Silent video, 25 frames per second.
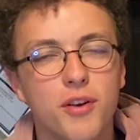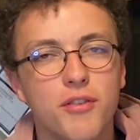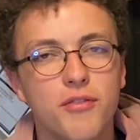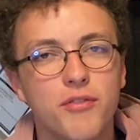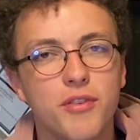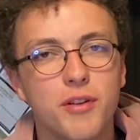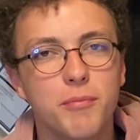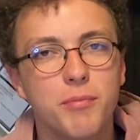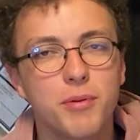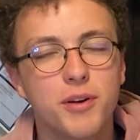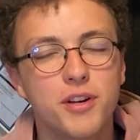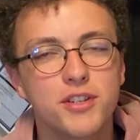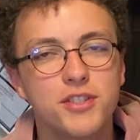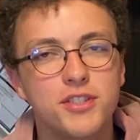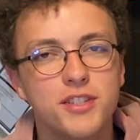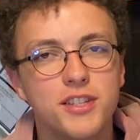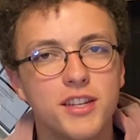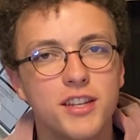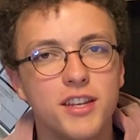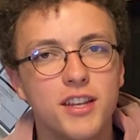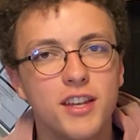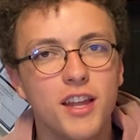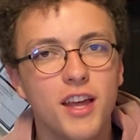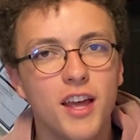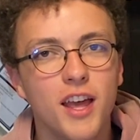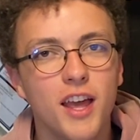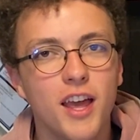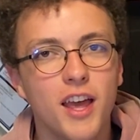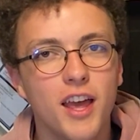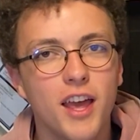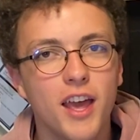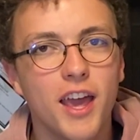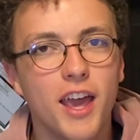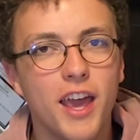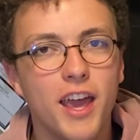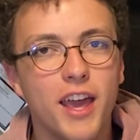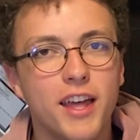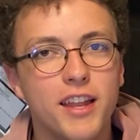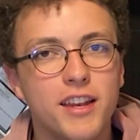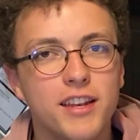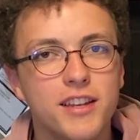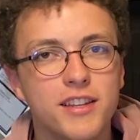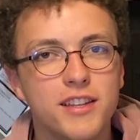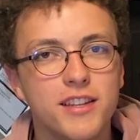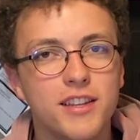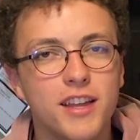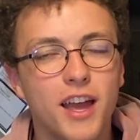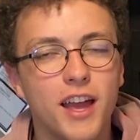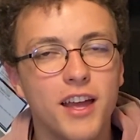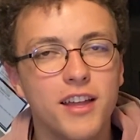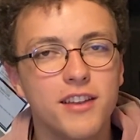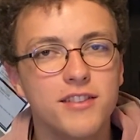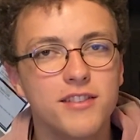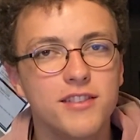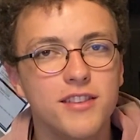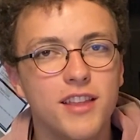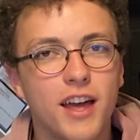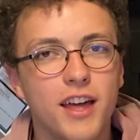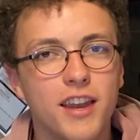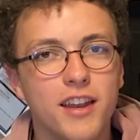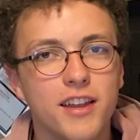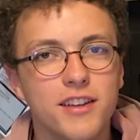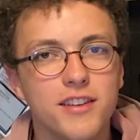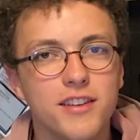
have in person, and that had